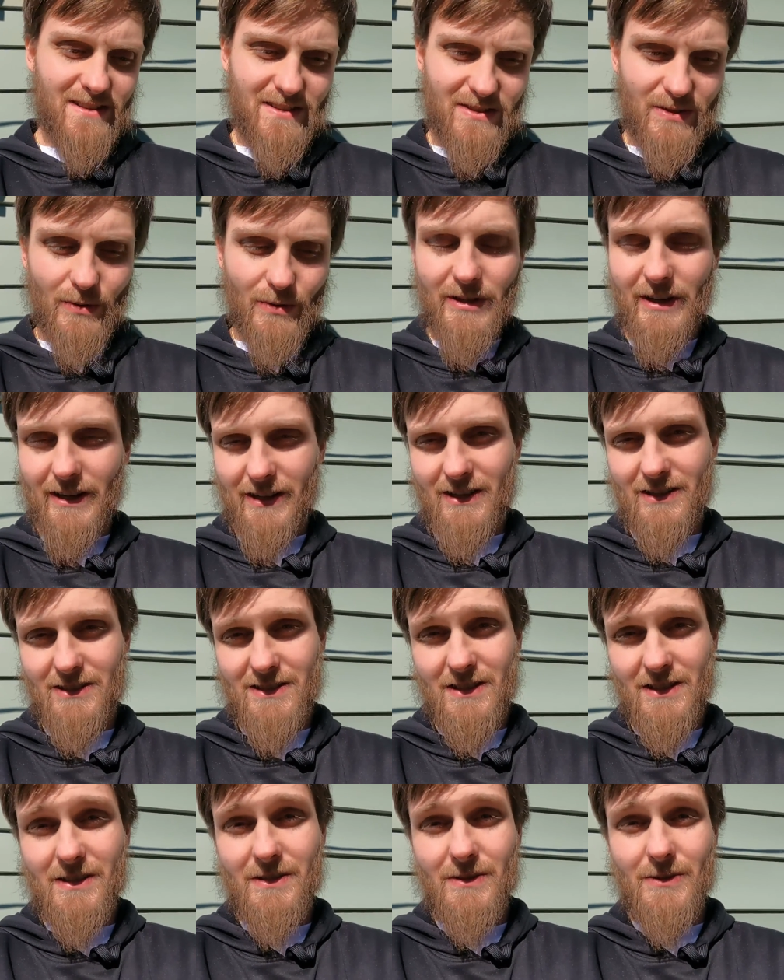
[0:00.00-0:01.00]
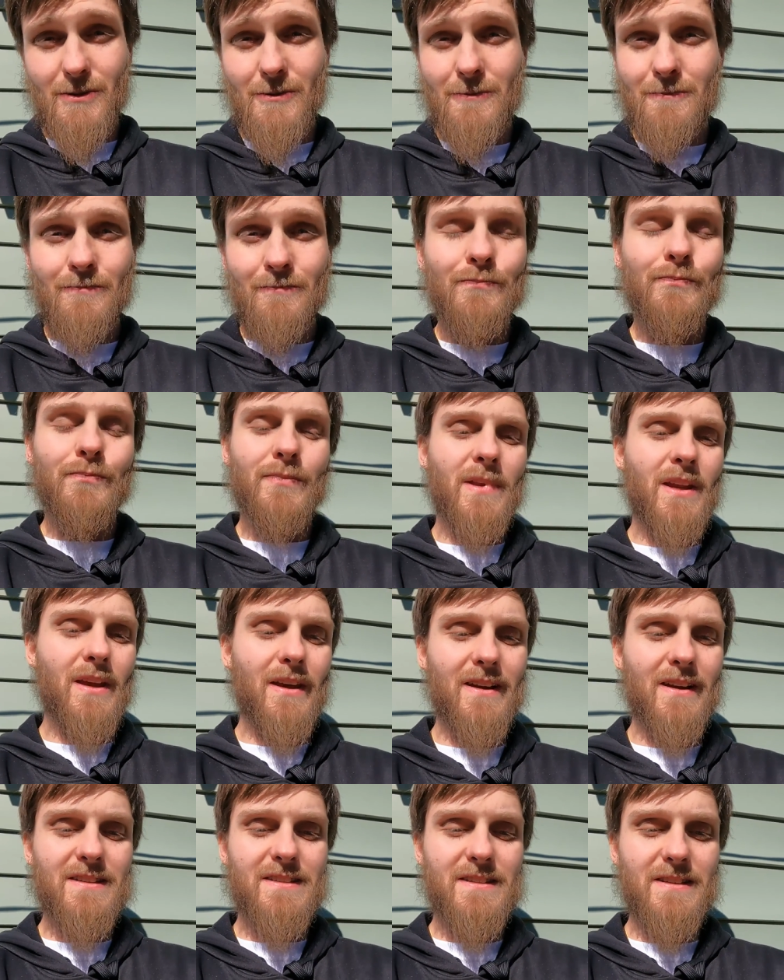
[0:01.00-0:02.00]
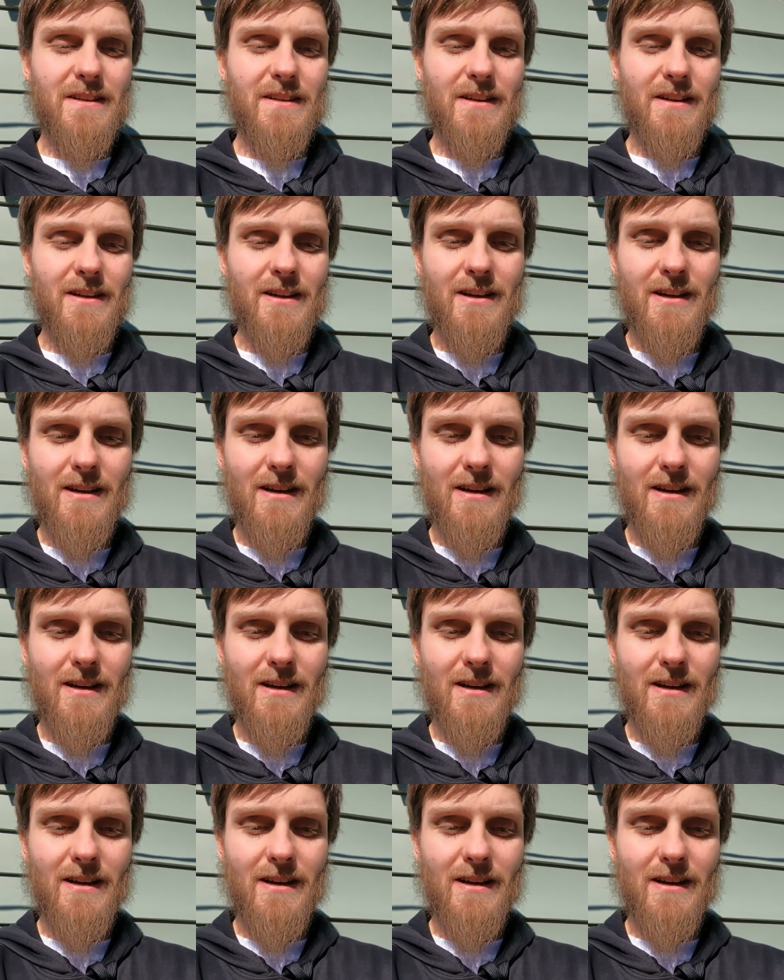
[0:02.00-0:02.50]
so then I continue and I say,